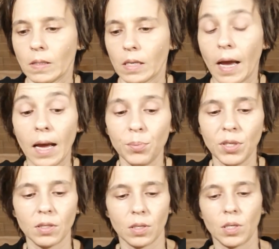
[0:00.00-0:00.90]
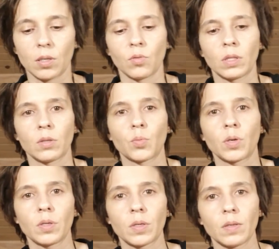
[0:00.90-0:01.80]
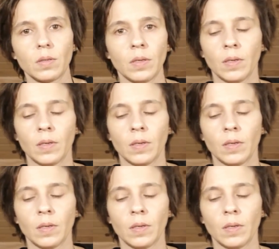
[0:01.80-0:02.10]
happiness here with this person.